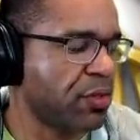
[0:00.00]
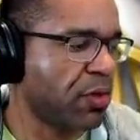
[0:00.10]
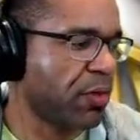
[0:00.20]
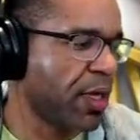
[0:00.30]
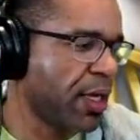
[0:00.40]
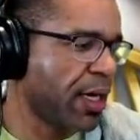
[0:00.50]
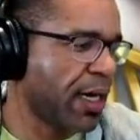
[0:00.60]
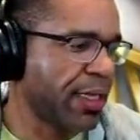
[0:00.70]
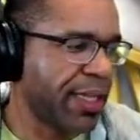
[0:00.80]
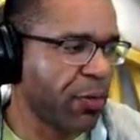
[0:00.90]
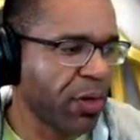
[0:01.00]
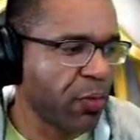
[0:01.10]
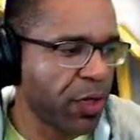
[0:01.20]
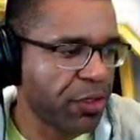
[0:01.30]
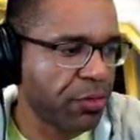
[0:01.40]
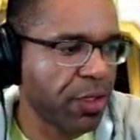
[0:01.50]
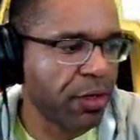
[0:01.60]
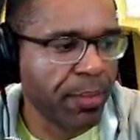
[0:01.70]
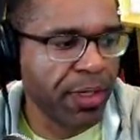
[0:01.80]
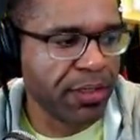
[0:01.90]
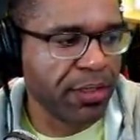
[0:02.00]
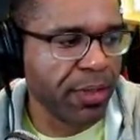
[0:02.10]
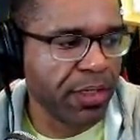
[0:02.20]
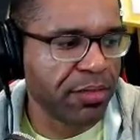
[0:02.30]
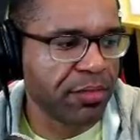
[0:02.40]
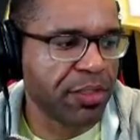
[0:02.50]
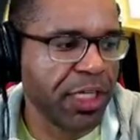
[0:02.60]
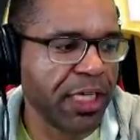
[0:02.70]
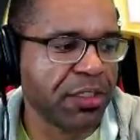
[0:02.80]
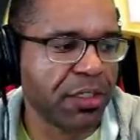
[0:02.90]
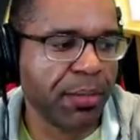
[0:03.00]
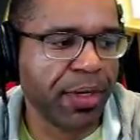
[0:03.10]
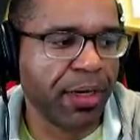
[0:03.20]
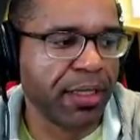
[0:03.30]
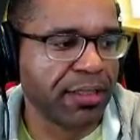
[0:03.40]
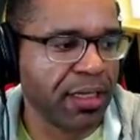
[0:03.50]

So I think what I want to do, though, I'm gonna I'm gonna change it up here.